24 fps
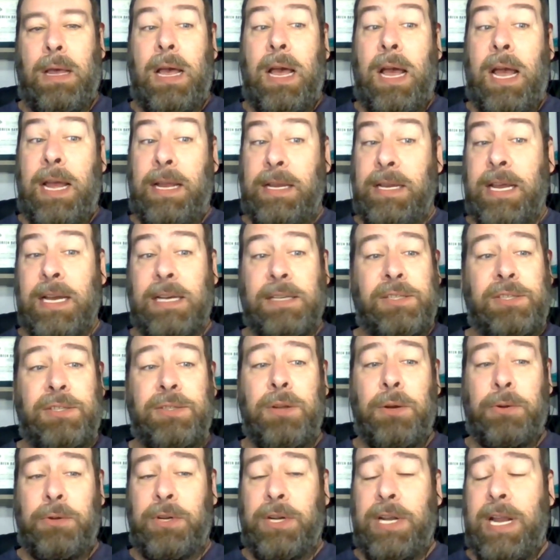And yes,
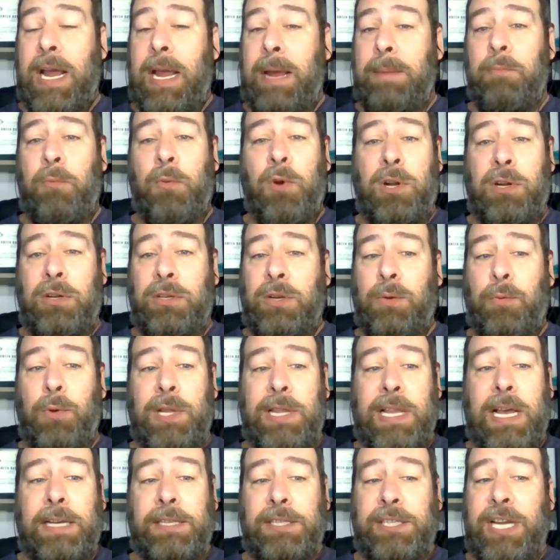Notre Dame wanted to win
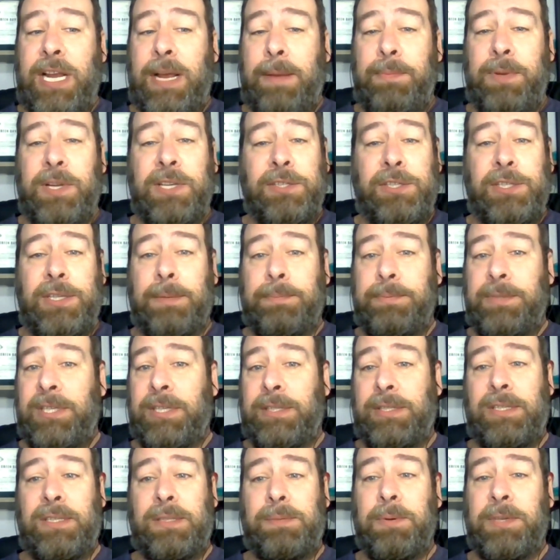that championship
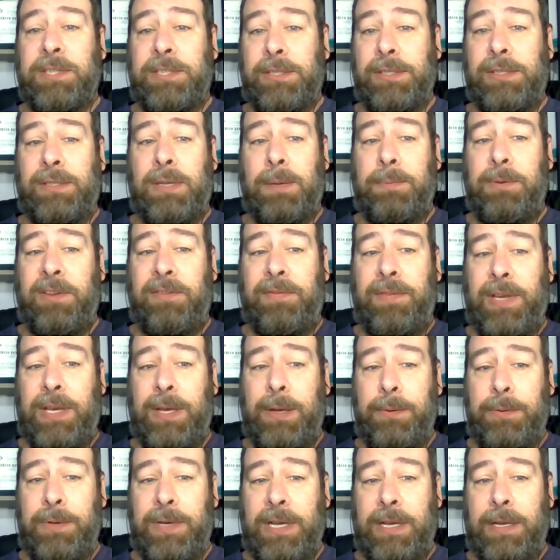just as much as
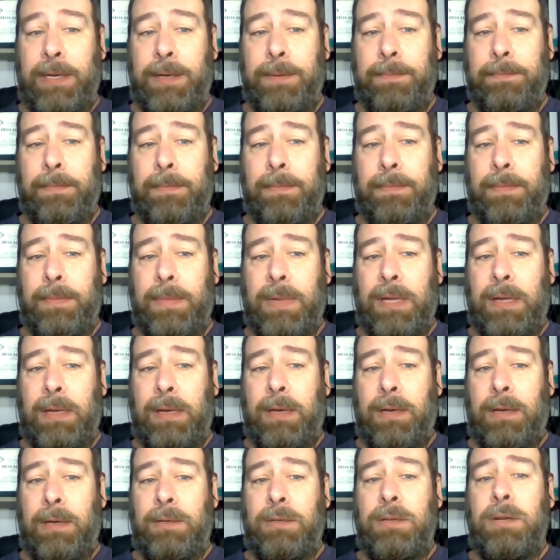WVU did.
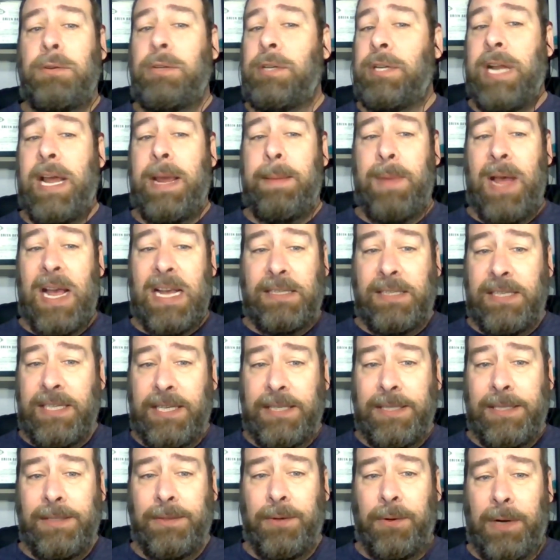Notre Dame has
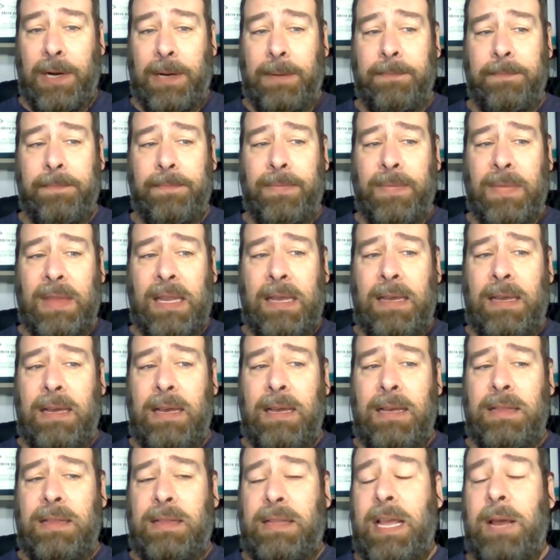history.
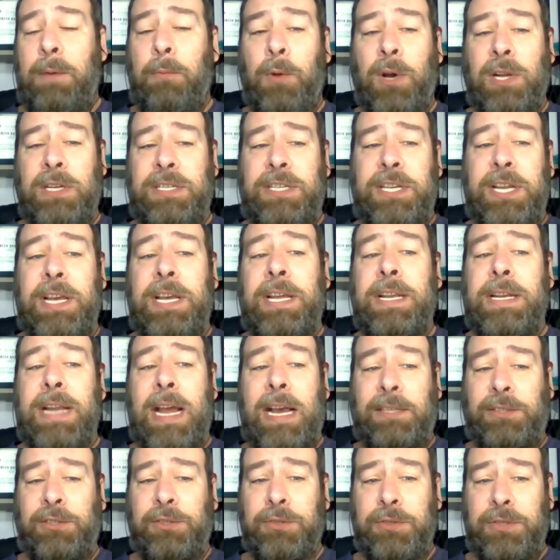They won 10
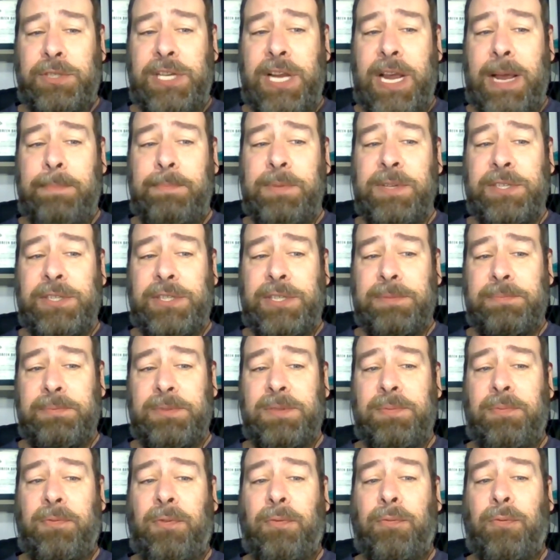national championships
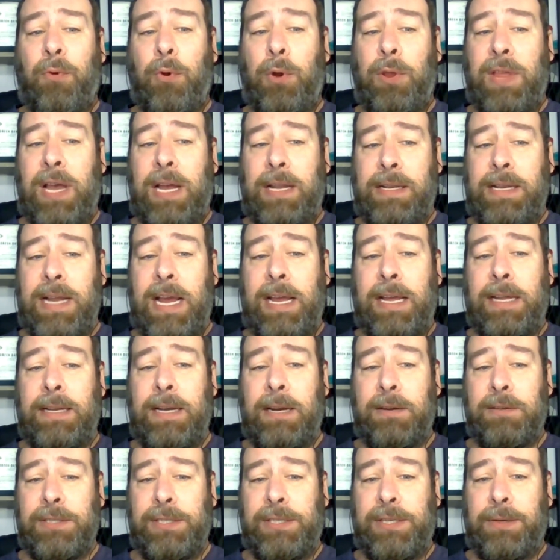before that day in
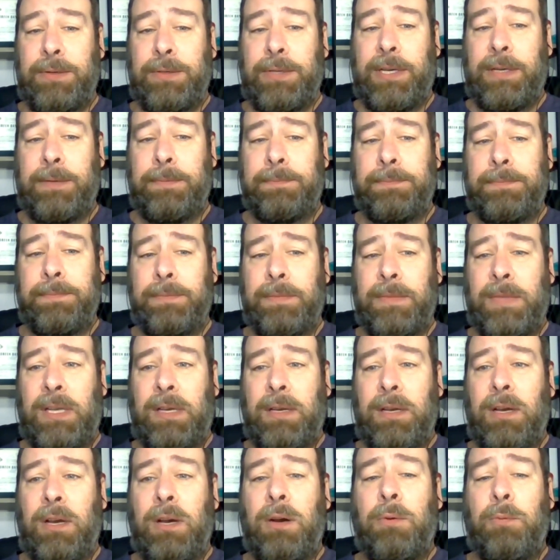Arizona.
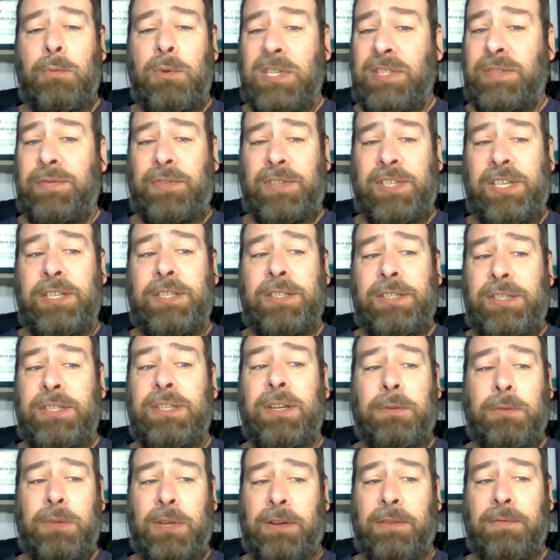West Virginia is
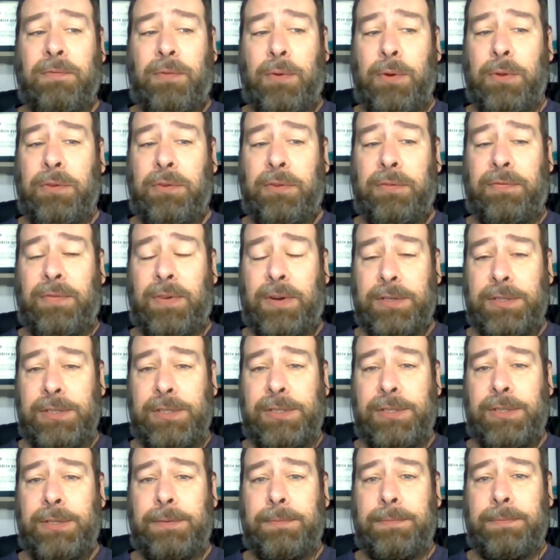still looking for their
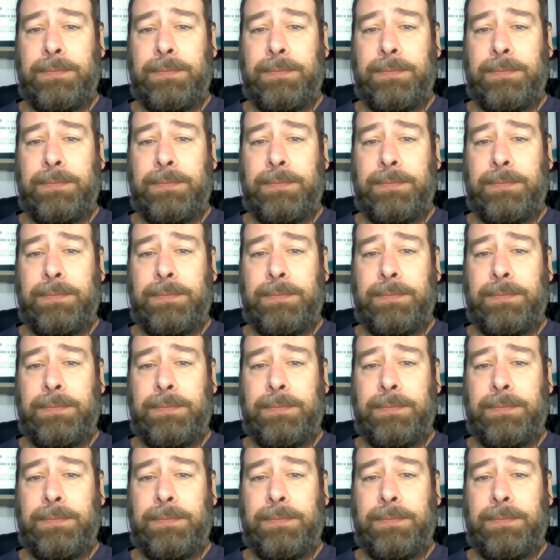first.